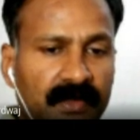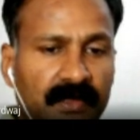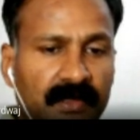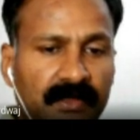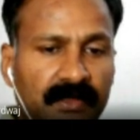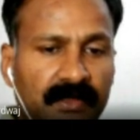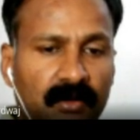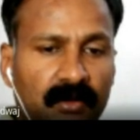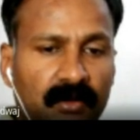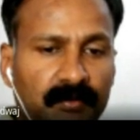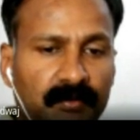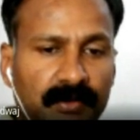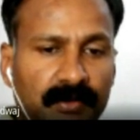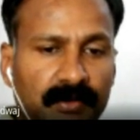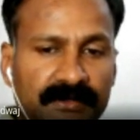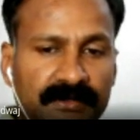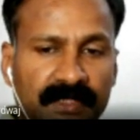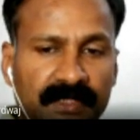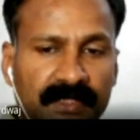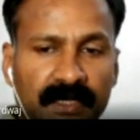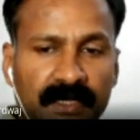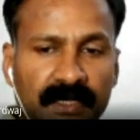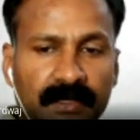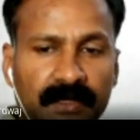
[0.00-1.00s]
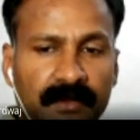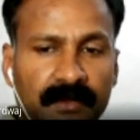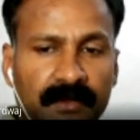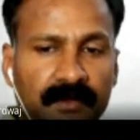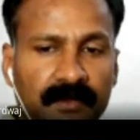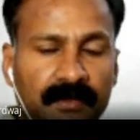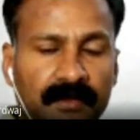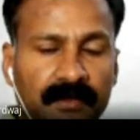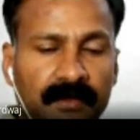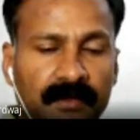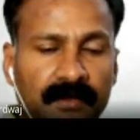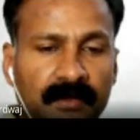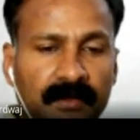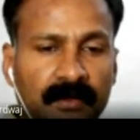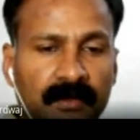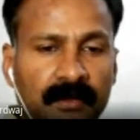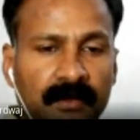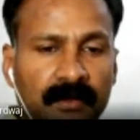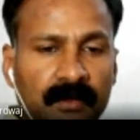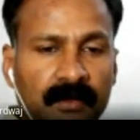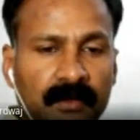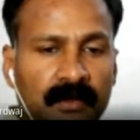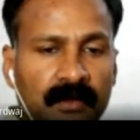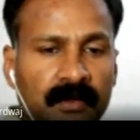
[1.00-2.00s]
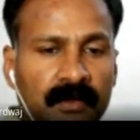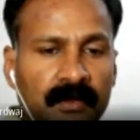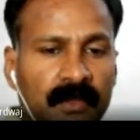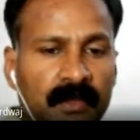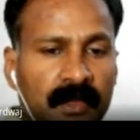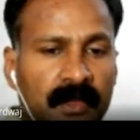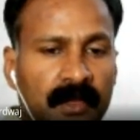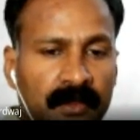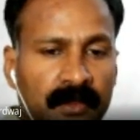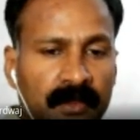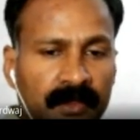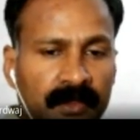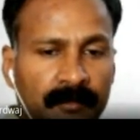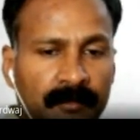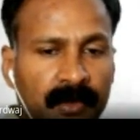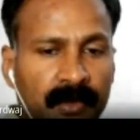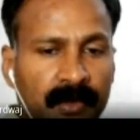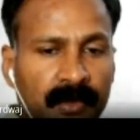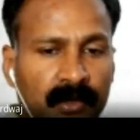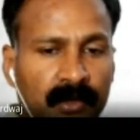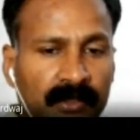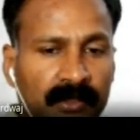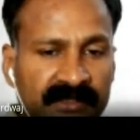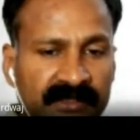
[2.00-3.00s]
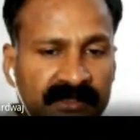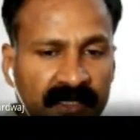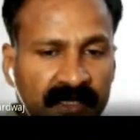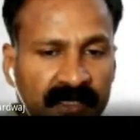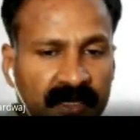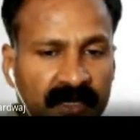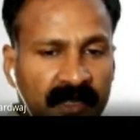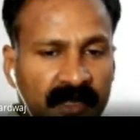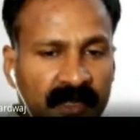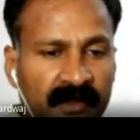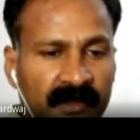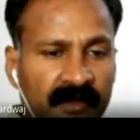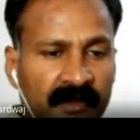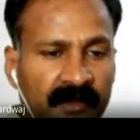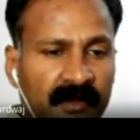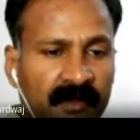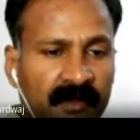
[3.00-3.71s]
at the output side. In the below circuit,